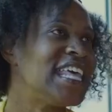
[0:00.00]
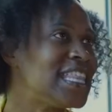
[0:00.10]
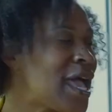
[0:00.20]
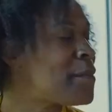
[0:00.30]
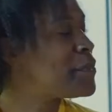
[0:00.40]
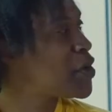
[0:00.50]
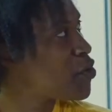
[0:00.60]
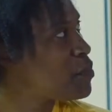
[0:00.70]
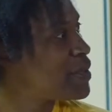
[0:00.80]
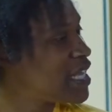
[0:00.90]
that
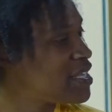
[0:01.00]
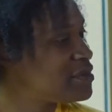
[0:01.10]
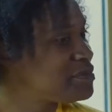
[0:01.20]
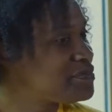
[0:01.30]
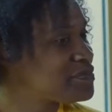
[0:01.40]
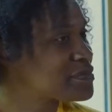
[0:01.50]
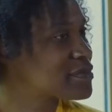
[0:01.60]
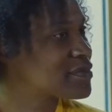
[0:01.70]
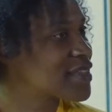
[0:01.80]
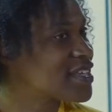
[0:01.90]
moment,
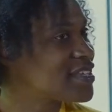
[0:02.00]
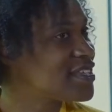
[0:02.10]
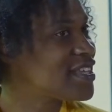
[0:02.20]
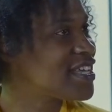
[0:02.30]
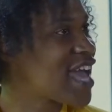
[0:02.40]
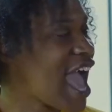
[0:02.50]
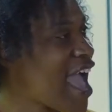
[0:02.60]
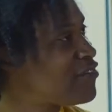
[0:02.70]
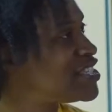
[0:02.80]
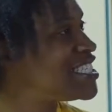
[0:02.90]
I
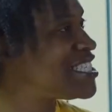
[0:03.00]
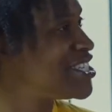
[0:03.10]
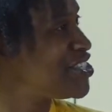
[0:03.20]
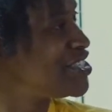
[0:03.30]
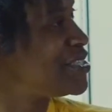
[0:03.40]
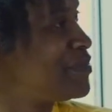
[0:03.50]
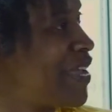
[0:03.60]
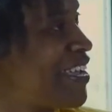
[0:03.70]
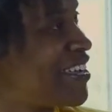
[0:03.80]
have a decision to make.